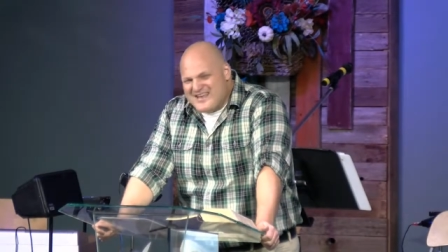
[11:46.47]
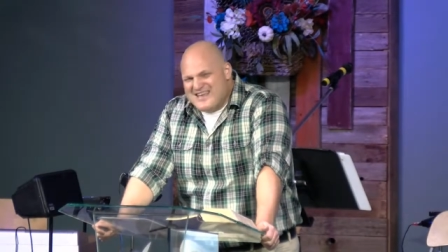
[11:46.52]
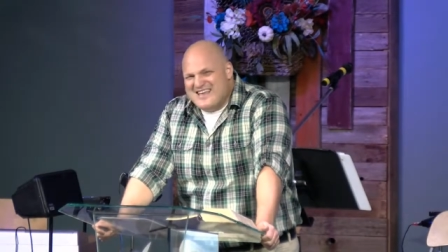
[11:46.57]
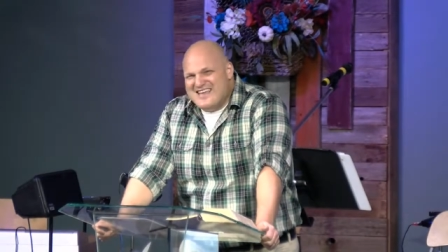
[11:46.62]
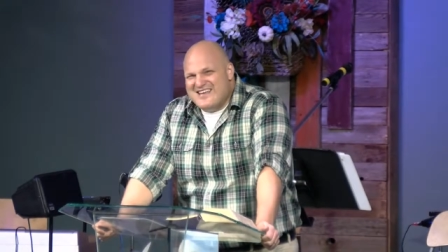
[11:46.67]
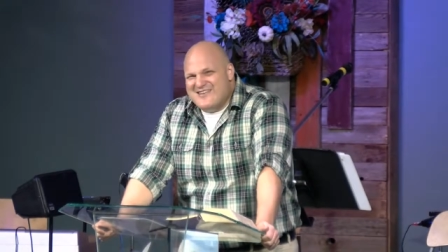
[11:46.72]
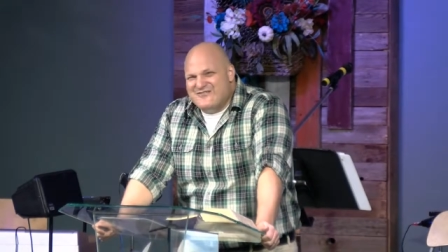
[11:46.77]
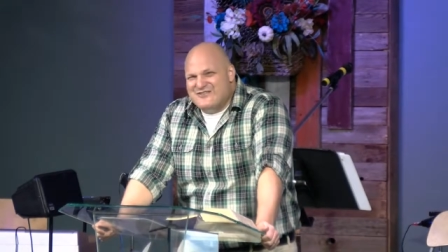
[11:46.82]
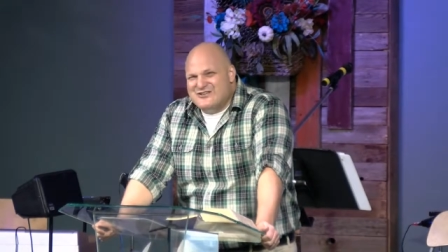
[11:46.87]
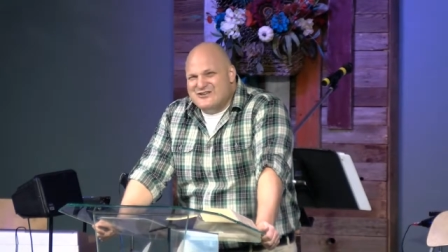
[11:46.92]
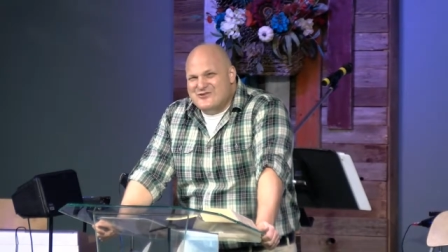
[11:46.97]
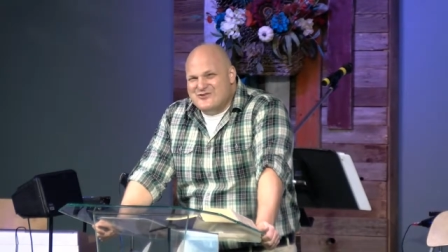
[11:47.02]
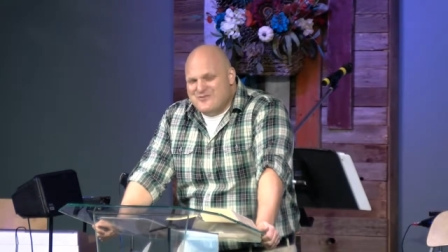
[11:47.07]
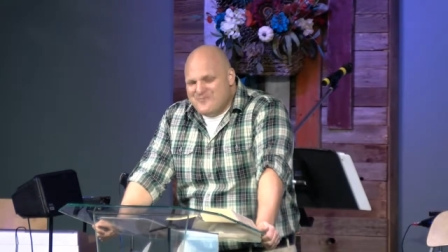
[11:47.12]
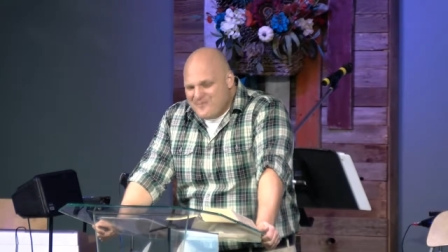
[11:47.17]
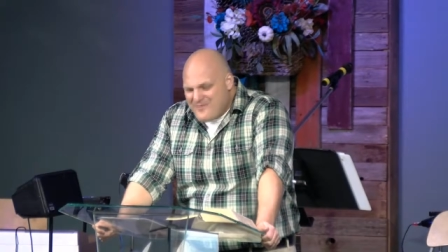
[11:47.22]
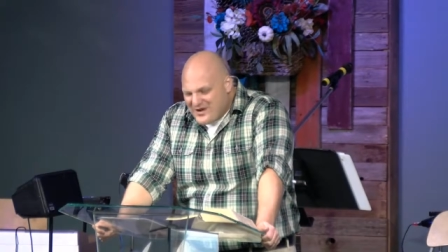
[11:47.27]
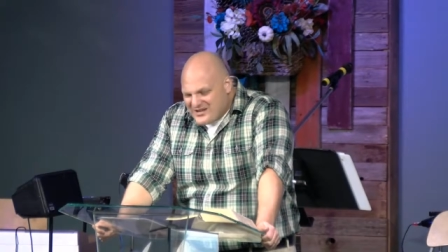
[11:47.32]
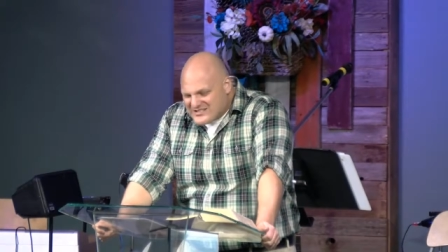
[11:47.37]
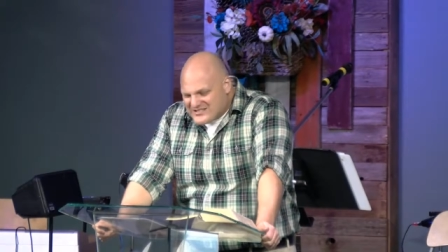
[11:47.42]
give too
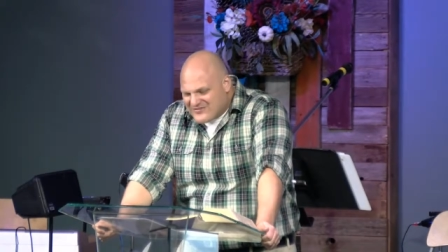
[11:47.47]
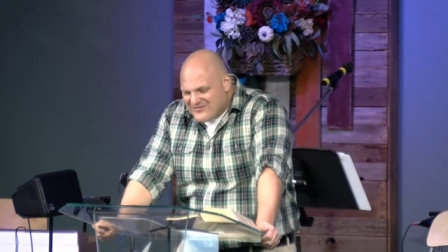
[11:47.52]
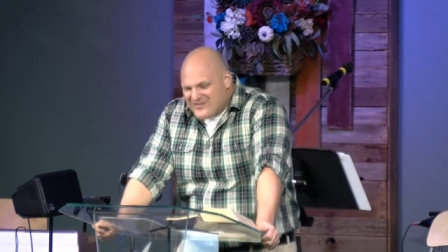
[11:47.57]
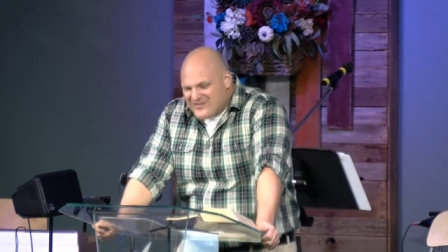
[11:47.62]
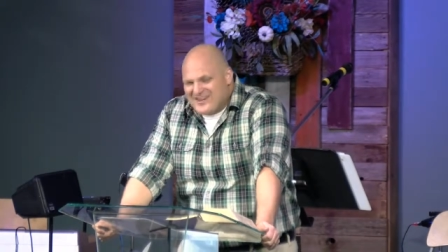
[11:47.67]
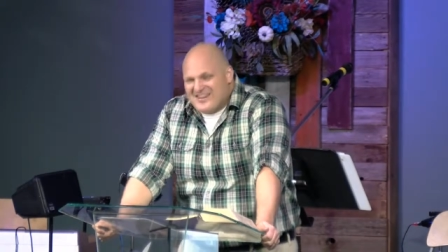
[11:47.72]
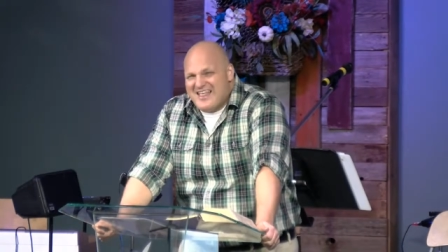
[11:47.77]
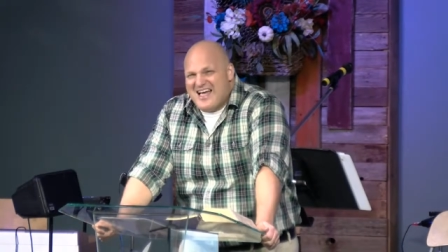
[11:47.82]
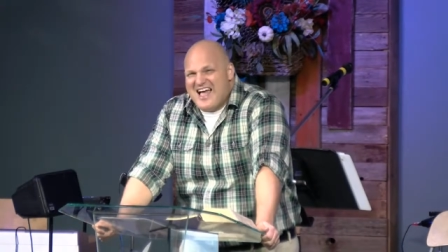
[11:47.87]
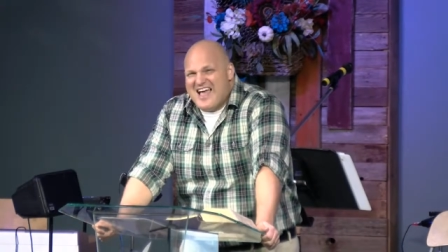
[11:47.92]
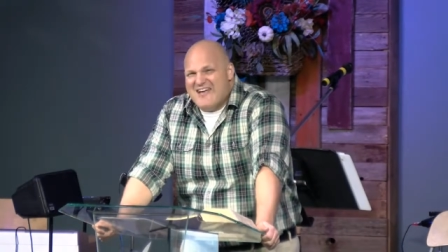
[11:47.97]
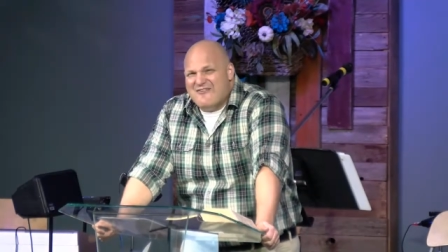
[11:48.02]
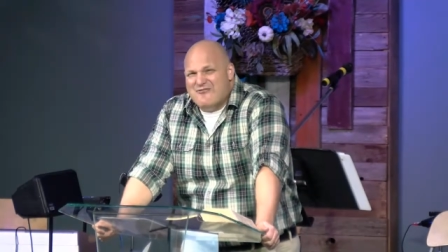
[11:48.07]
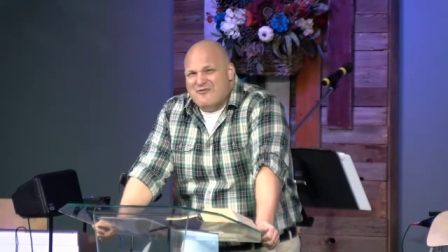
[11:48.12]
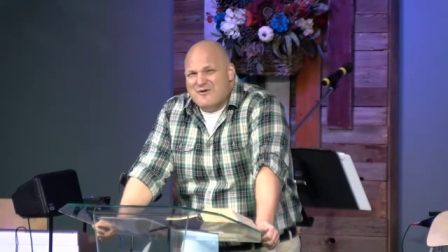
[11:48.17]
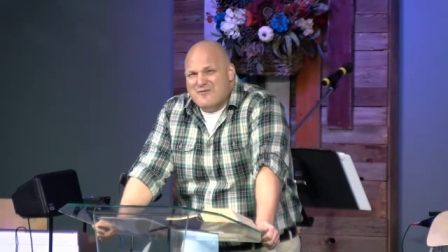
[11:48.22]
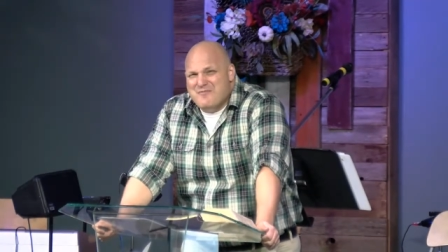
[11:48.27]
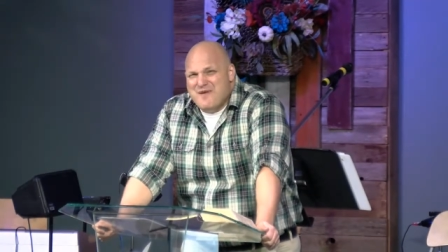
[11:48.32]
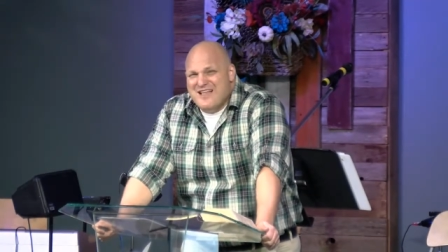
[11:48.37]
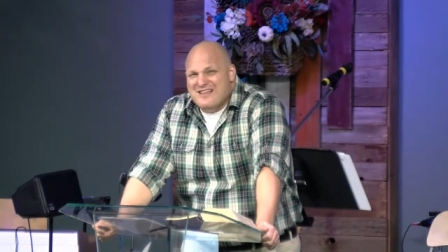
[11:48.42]
much of our life
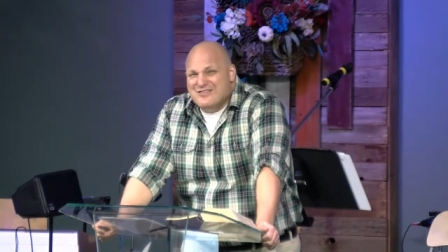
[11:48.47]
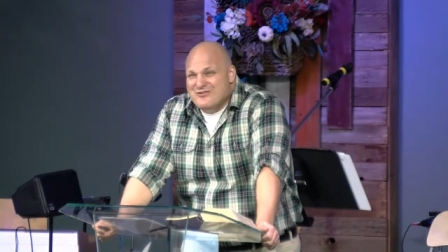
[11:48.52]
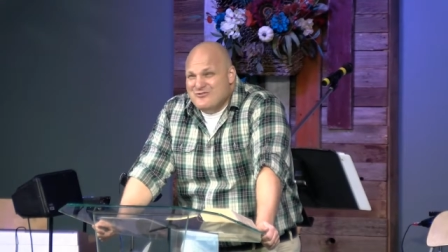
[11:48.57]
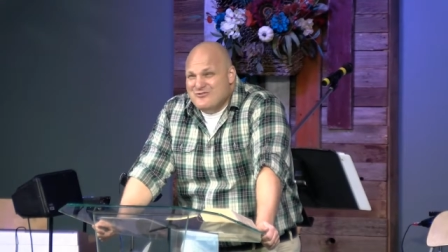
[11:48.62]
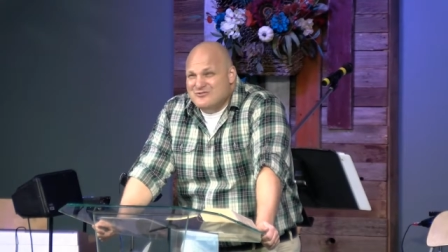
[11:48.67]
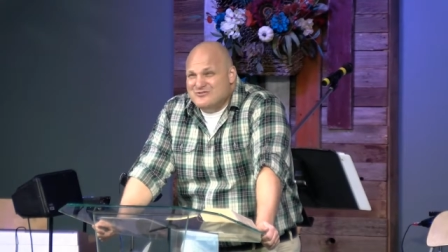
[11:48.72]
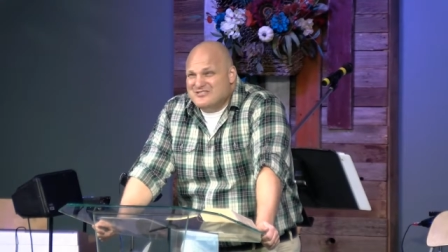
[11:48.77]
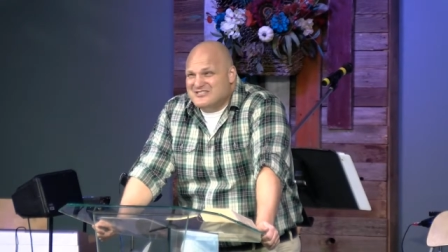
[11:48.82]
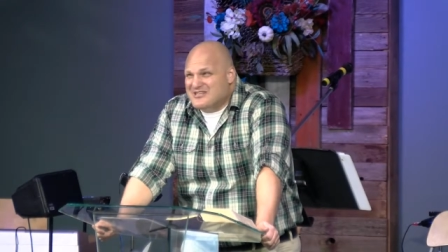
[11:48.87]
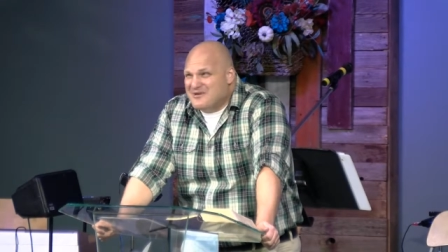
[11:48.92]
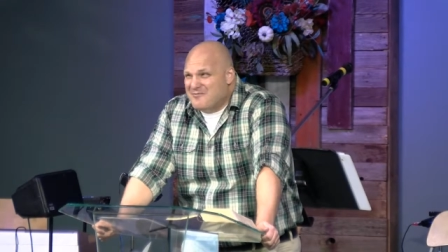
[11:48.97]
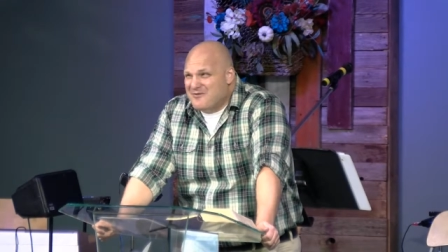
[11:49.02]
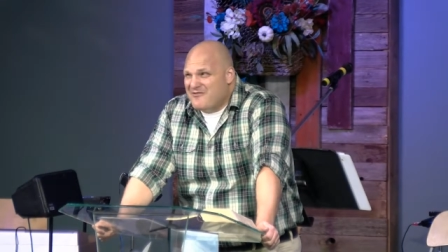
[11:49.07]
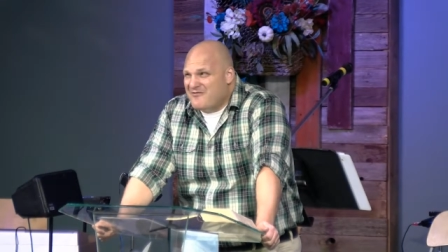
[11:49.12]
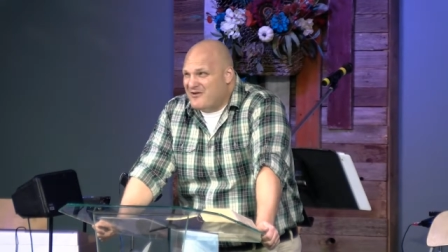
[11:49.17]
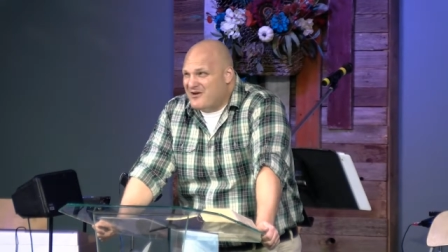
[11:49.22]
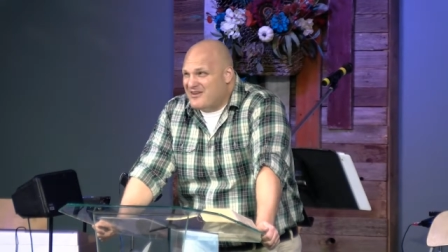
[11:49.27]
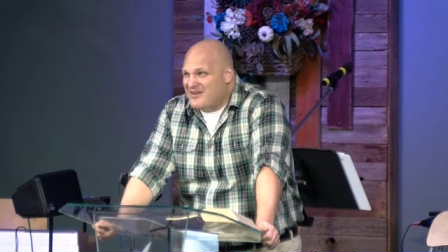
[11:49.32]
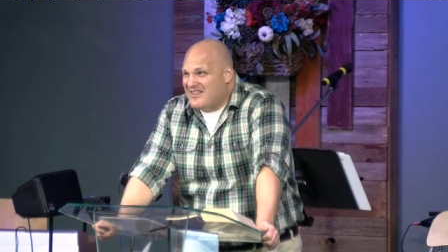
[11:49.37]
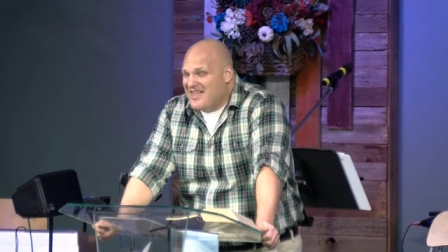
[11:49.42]
we may lose some of
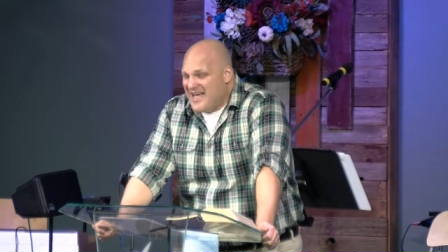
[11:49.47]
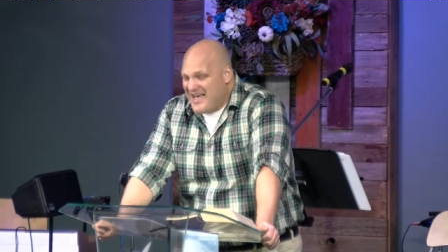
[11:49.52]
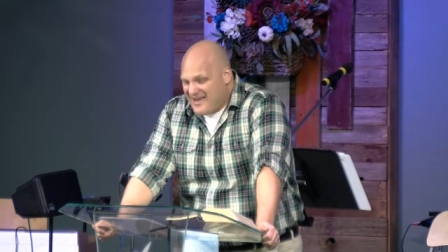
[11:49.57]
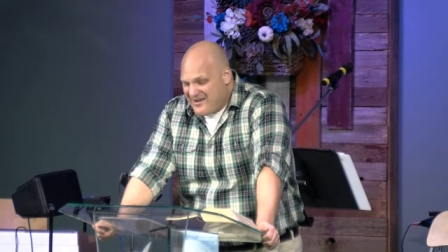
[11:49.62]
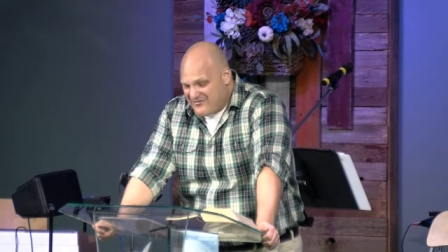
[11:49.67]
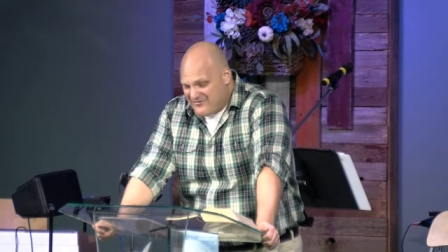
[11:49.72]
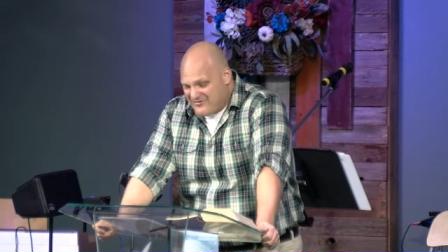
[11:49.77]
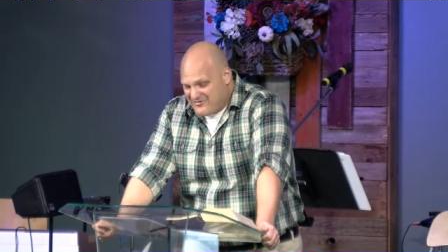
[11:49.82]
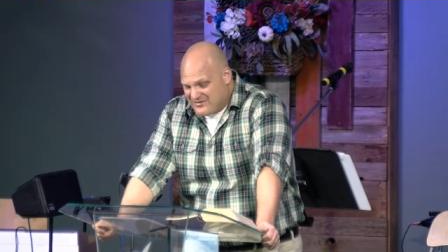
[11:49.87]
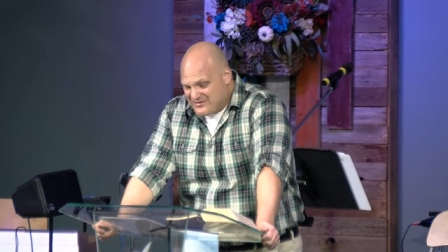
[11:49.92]
our life